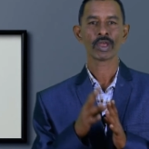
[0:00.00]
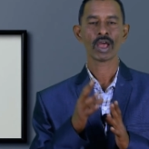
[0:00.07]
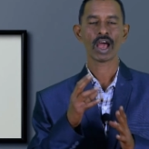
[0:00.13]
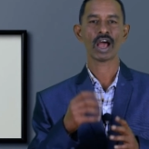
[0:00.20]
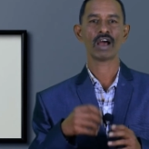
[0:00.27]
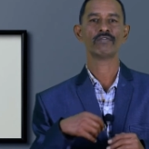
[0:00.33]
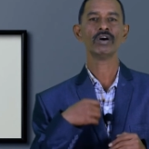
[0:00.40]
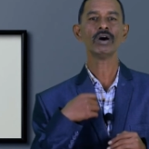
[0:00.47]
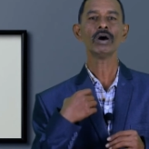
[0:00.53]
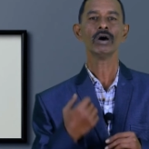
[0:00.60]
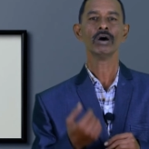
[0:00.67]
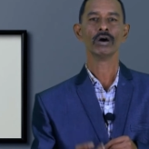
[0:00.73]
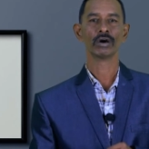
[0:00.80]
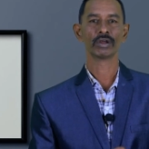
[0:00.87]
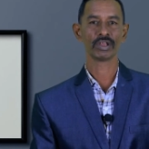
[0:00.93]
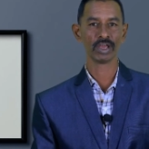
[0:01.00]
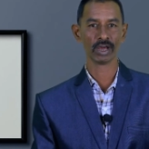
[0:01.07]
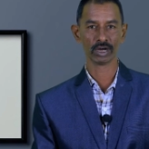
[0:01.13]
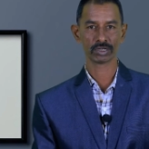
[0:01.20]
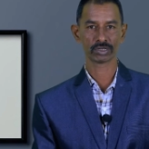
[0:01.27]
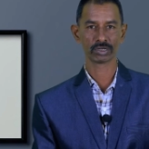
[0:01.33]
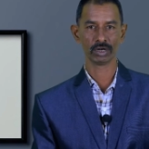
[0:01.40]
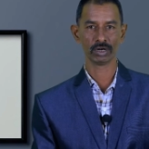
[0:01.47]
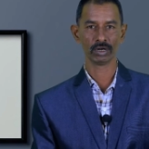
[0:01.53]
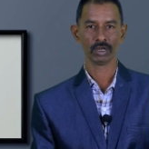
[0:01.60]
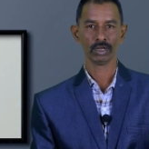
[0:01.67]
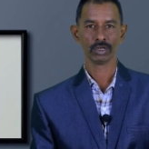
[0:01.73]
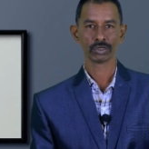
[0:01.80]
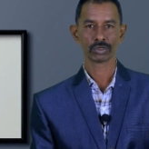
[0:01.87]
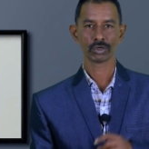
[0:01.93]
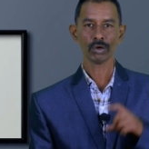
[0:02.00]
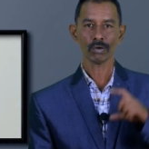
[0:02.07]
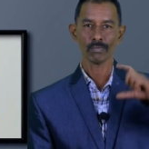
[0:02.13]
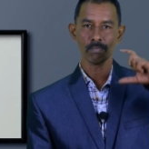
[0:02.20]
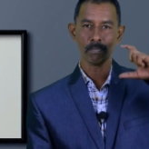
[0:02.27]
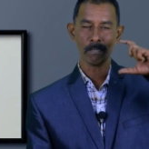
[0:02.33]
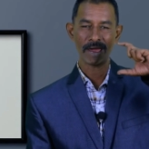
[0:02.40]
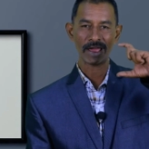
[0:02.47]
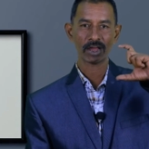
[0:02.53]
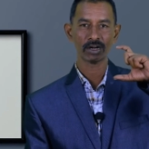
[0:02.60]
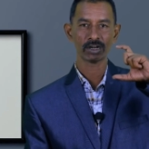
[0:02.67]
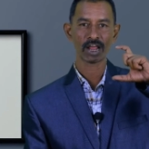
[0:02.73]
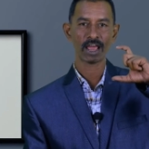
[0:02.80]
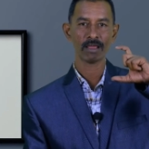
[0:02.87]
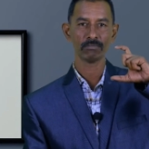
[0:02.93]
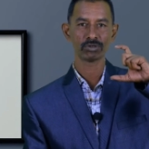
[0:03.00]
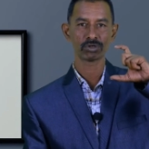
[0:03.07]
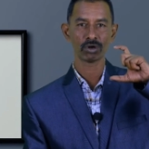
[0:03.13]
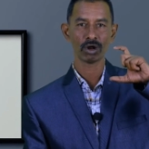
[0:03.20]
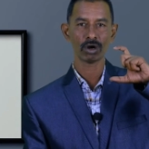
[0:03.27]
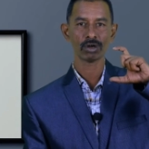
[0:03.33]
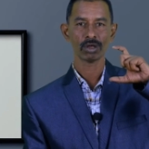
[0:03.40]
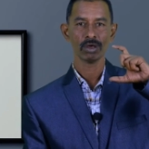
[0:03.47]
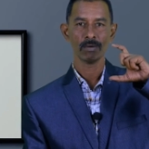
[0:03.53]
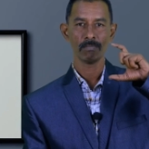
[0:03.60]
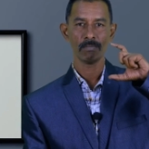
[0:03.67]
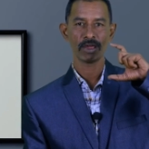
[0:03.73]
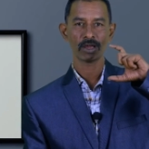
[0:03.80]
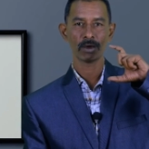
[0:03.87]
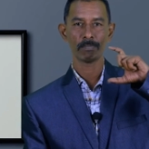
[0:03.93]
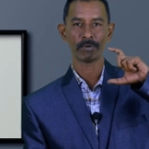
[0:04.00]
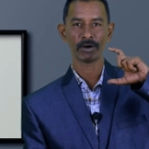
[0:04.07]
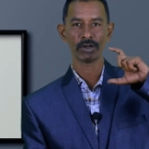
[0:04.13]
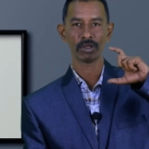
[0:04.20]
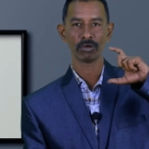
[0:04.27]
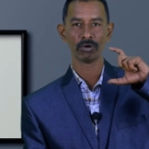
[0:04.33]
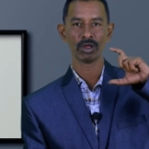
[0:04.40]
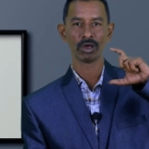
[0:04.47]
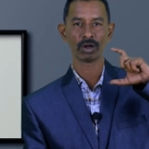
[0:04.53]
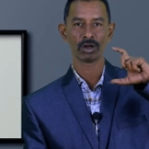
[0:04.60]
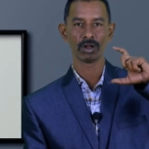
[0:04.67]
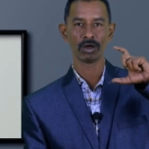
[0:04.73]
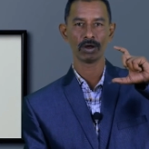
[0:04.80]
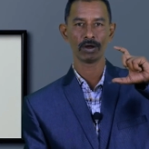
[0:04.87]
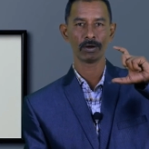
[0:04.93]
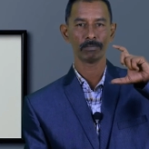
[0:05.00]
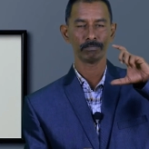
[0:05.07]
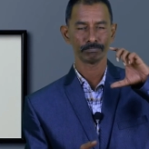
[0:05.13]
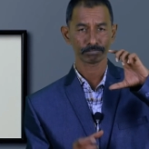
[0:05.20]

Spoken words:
have a rehearsal. So make a time slot, make a particular